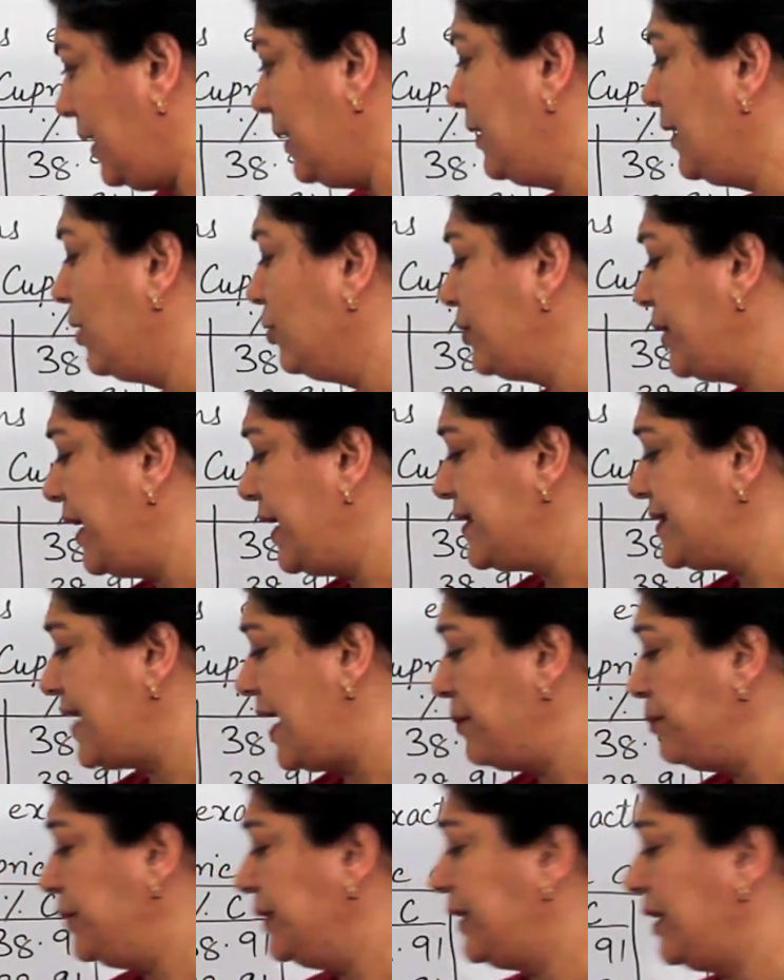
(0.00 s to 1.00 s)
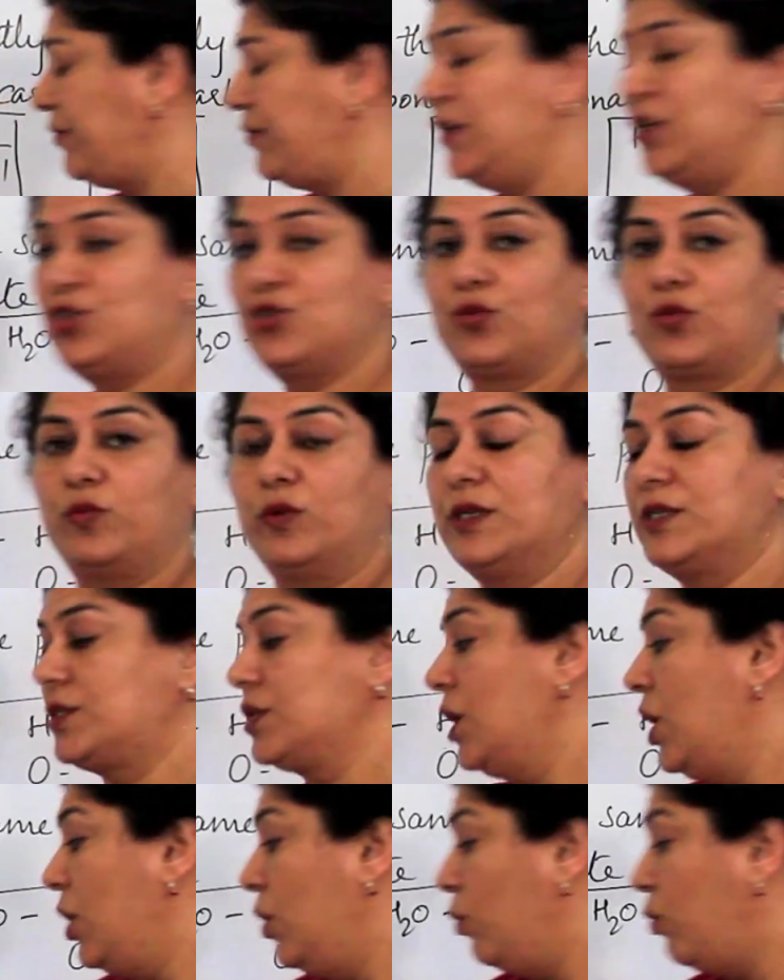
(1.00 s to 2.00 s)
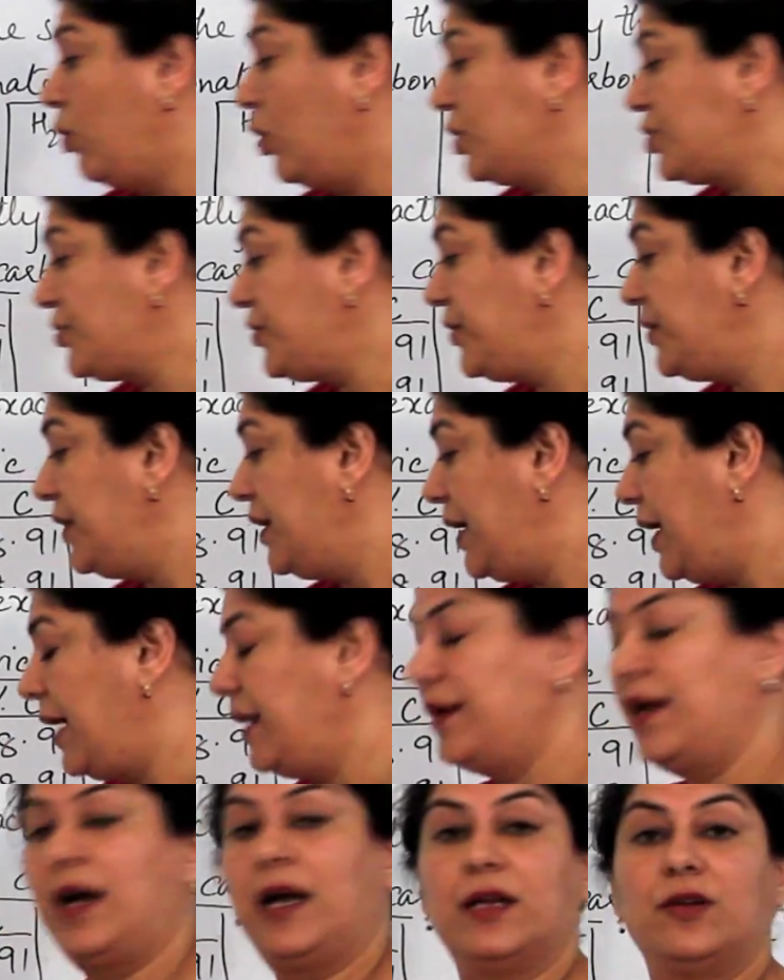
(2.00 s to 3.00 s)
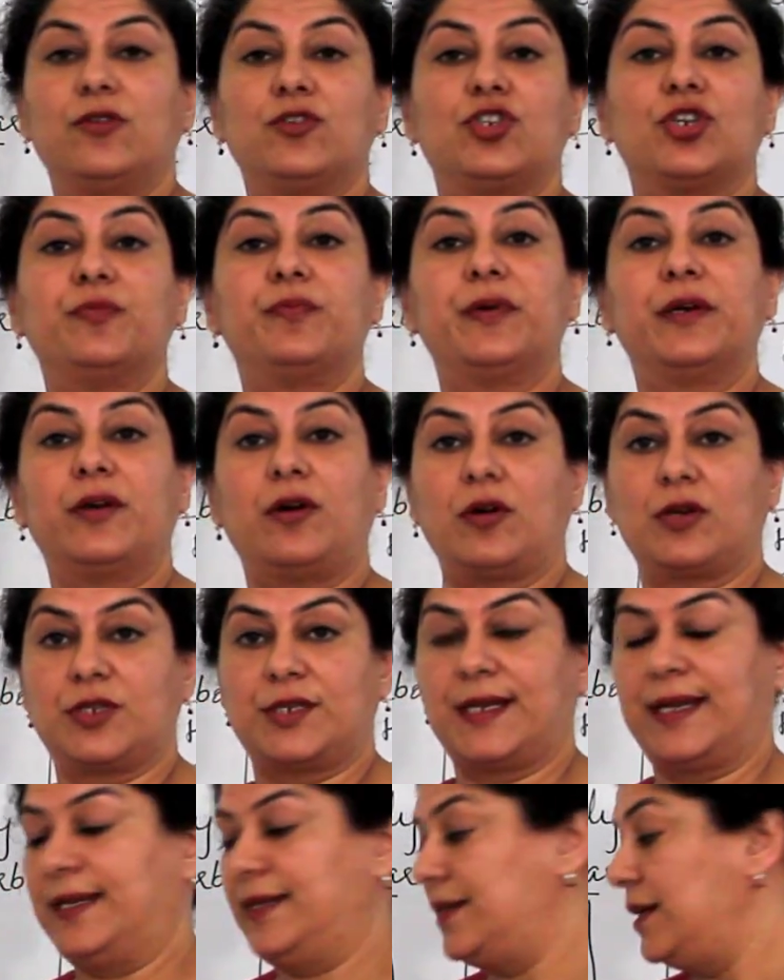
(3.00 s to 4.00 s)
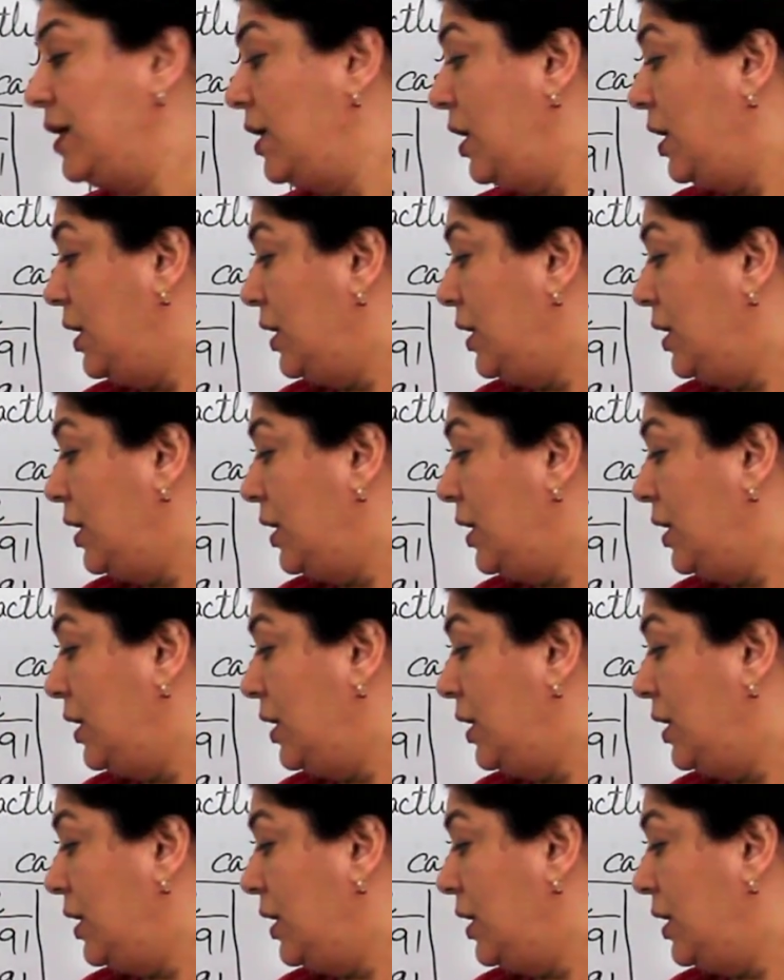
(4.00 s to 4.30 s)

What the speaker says: Now, the example that we took was water and hydrogen peroxide.